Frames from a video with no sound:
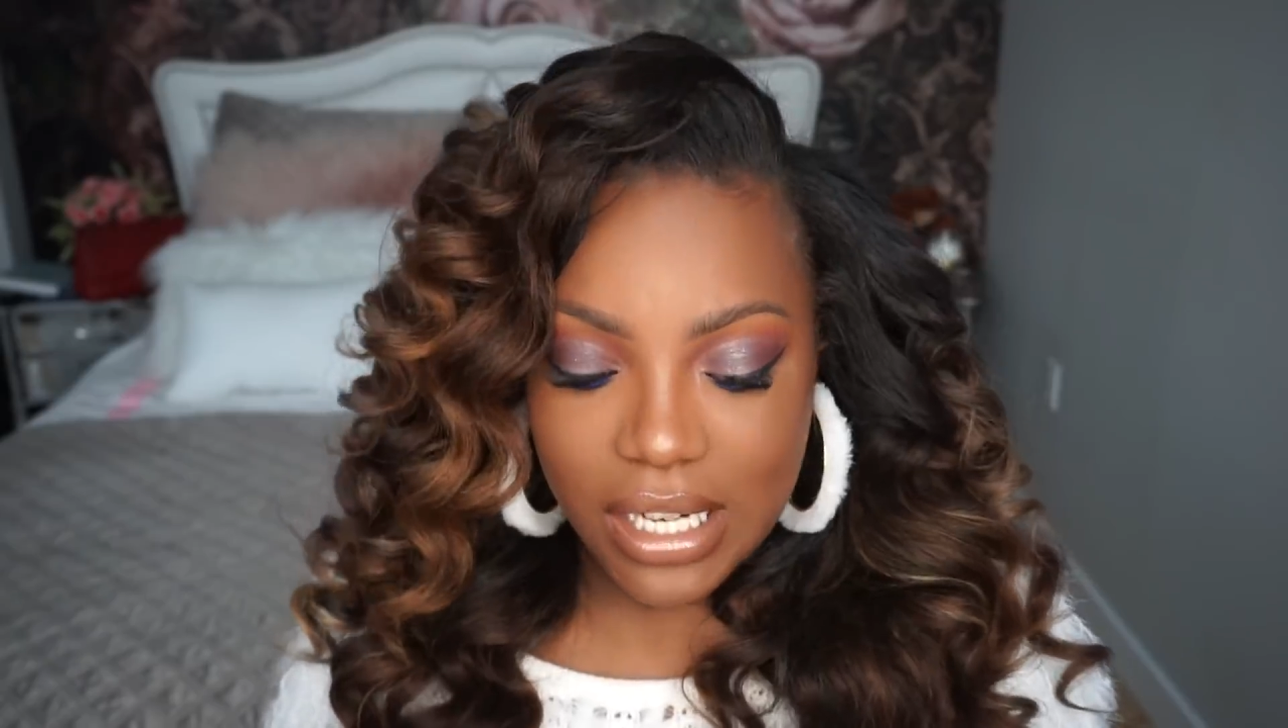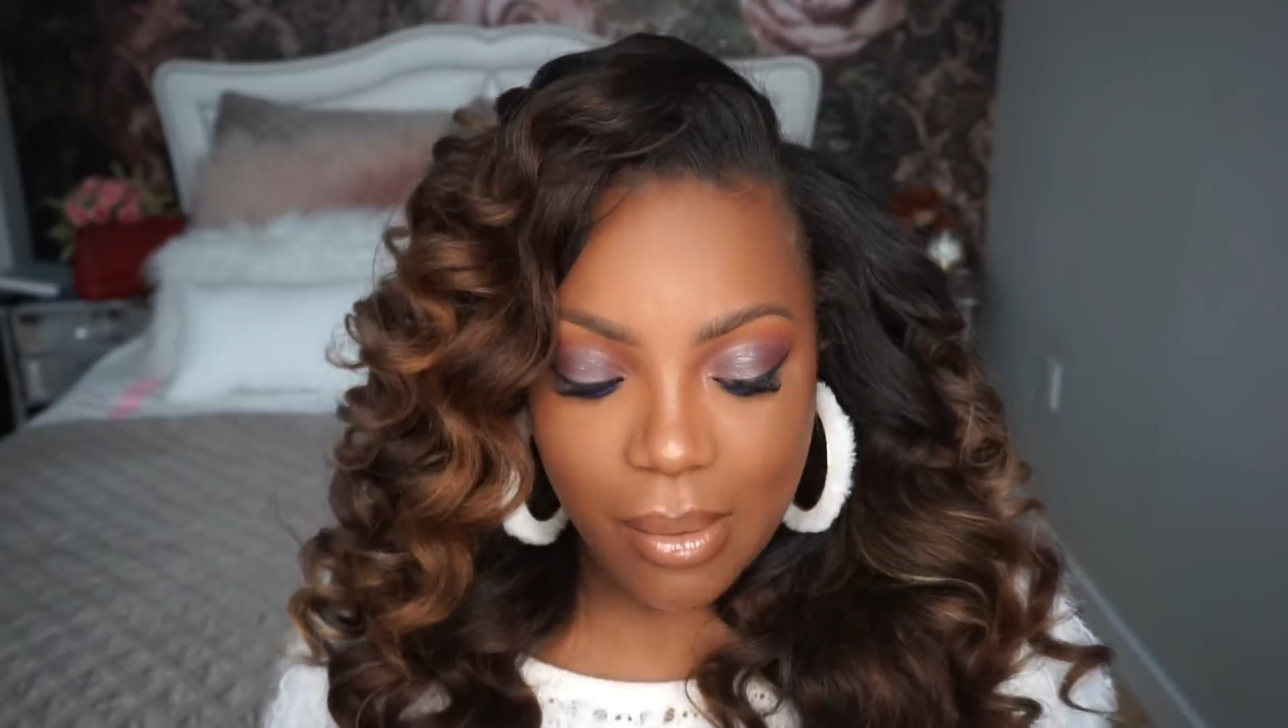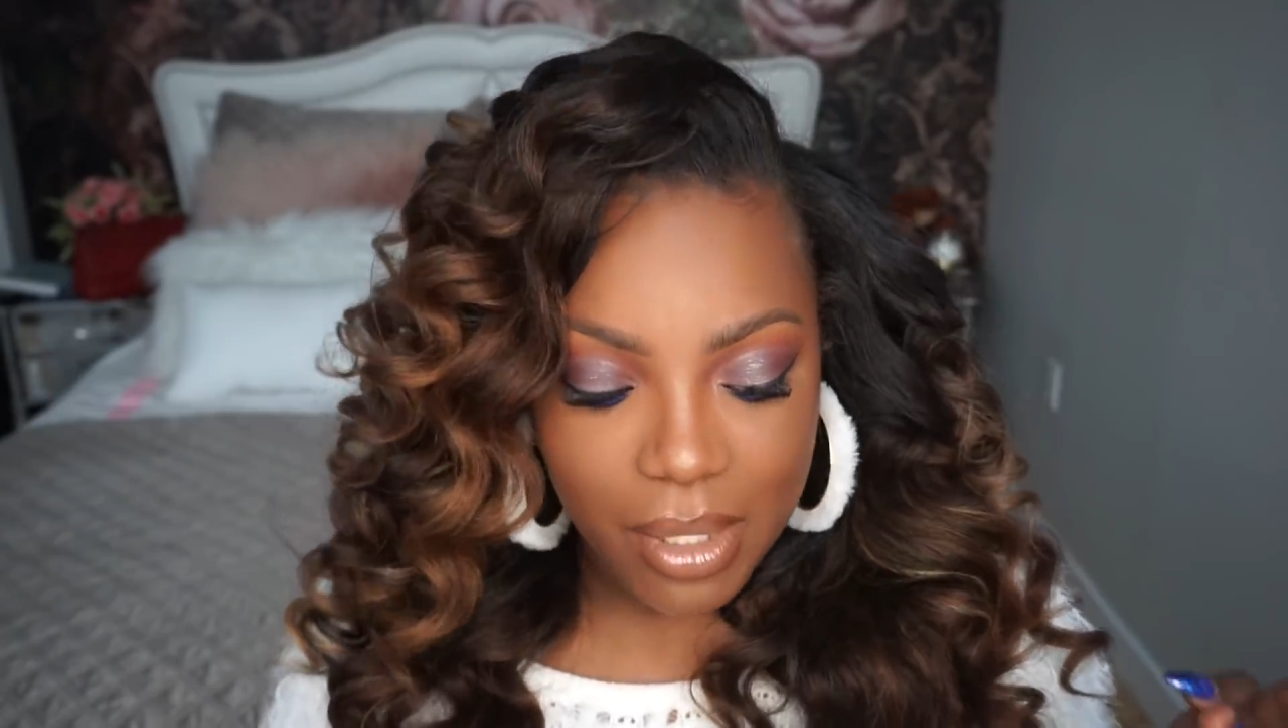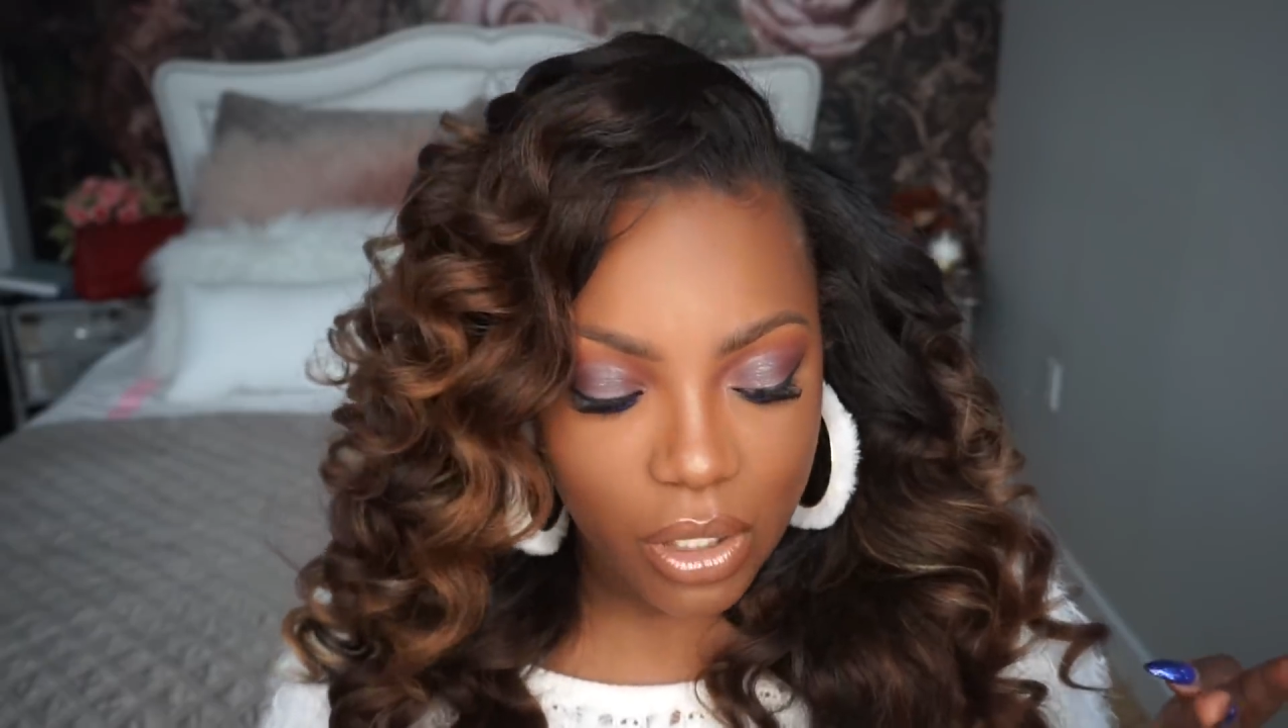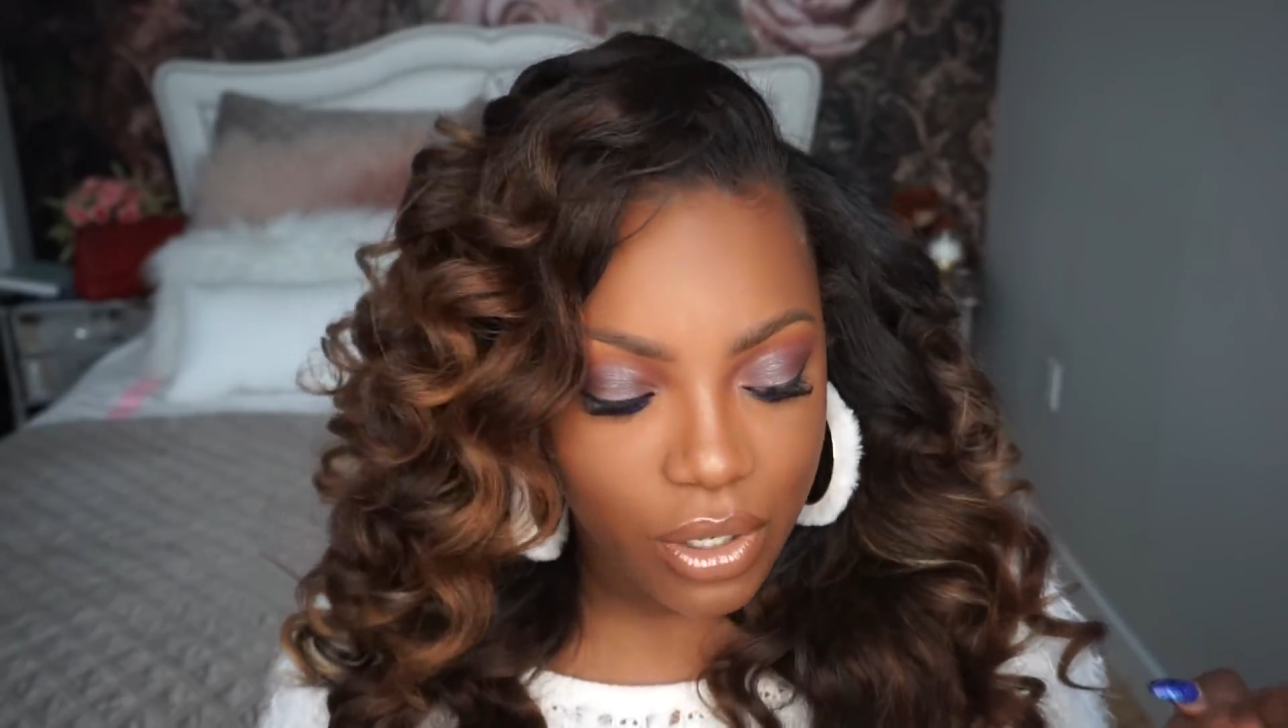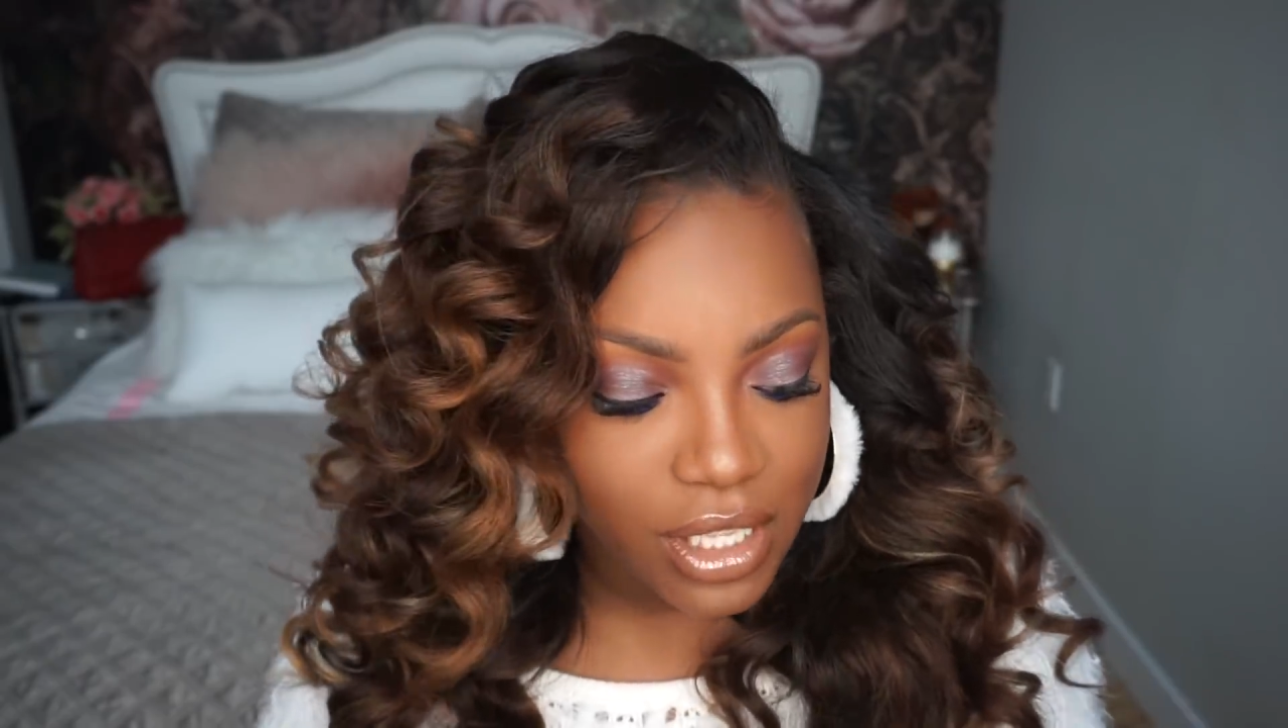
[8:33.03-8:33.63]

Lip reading: and I'm a little